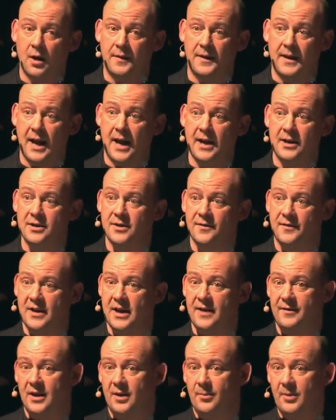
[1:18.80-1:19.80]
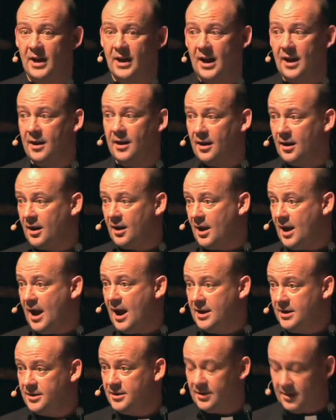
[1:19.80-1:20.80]
the end of the evening, we're going to
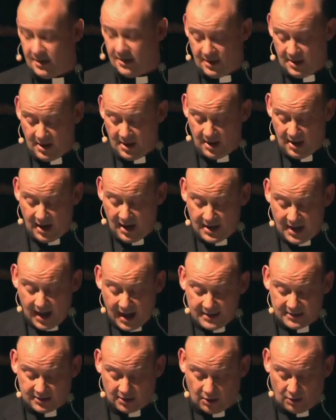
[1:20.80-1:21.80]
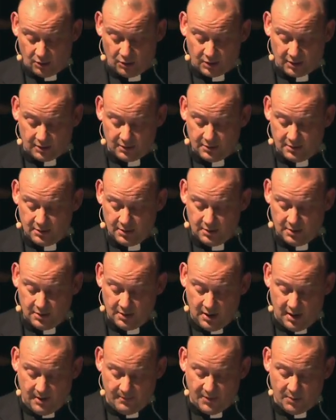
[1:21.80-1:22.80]
end at 8 o'clock,
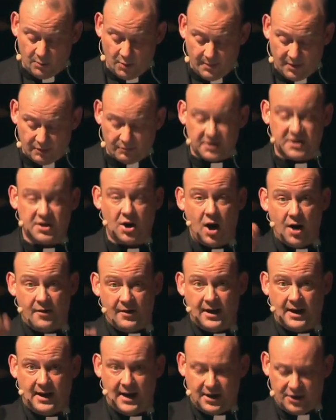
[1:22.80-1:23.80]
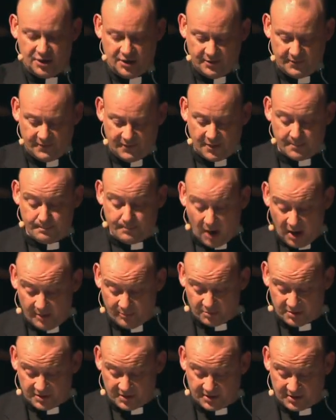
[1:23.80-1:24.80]
there will be a retiring collection for the
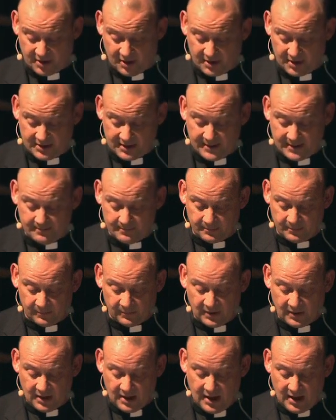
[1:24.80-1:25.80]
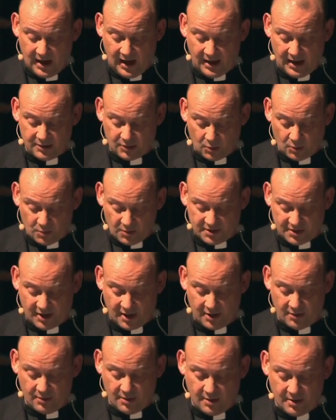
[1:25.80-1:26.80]
Bible Society, and
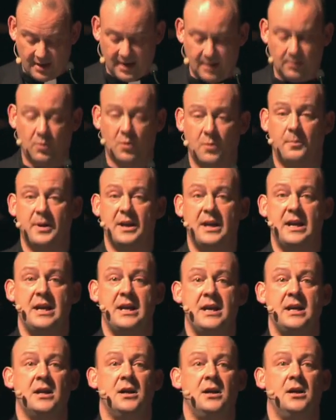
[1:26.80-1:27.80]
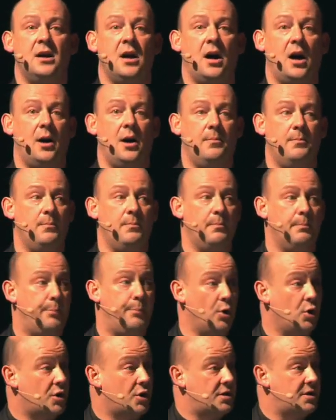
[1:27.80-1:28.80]
also there will be
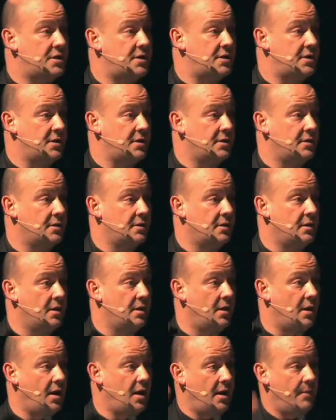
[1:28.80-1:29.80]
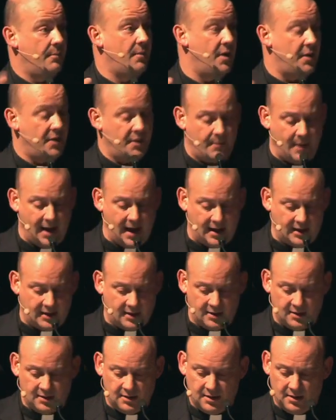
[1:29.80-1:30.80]
books at the
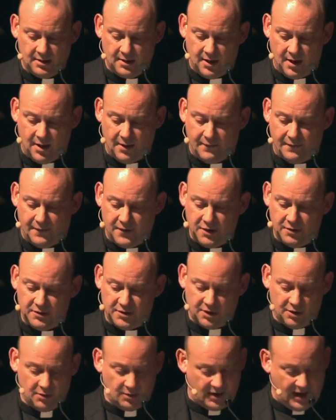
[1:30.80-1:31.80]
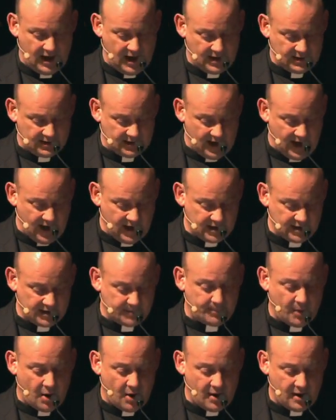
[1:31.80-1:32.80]
back for you to look at
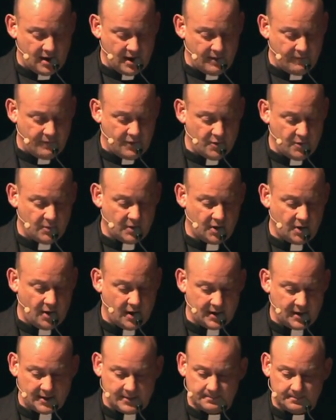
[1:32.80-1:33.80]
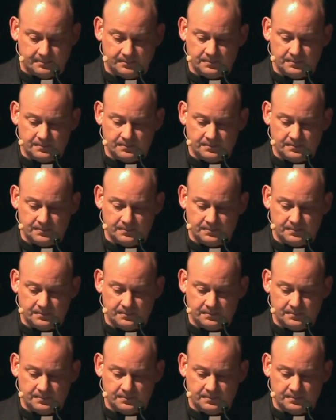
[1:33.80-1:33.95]
and buy if you would like.